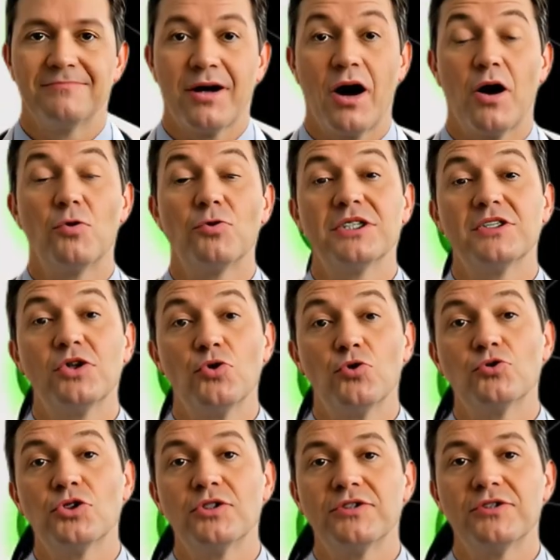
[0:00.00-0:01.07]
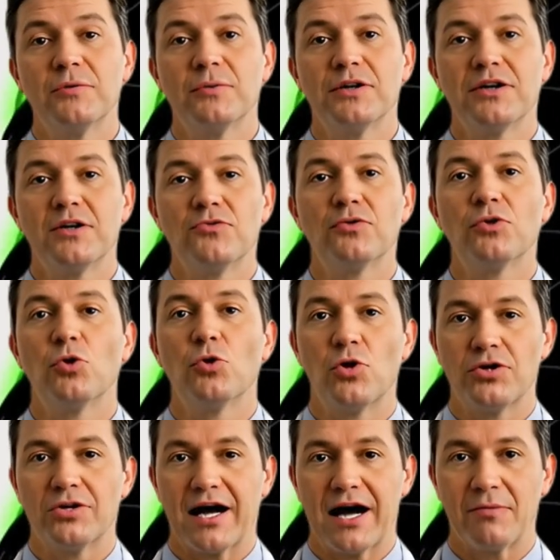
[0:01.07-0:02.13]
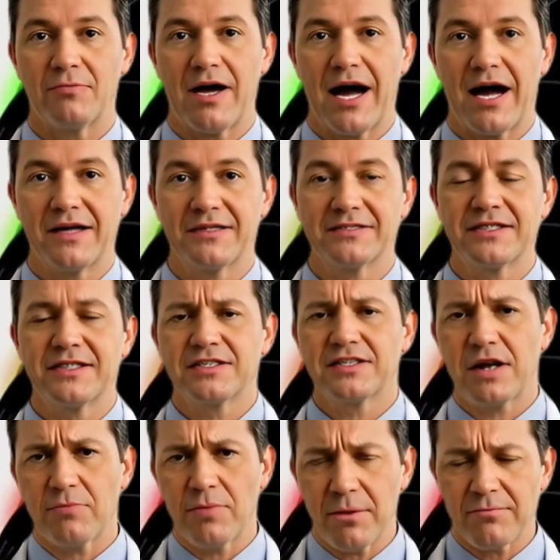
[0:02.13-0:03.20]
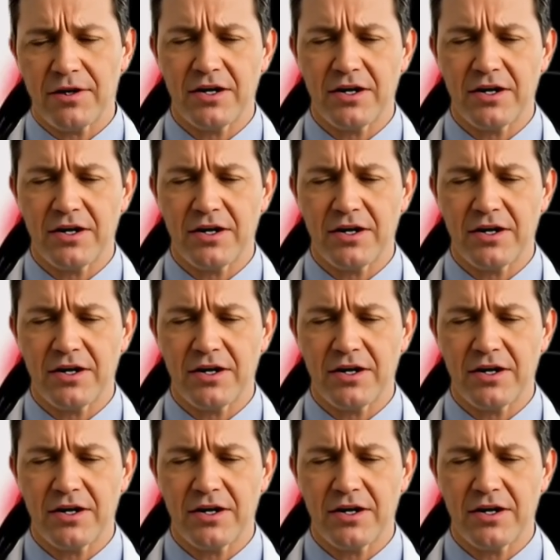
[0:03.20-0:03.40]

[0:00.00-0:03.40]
In this video, we'll break down two of the most popular leg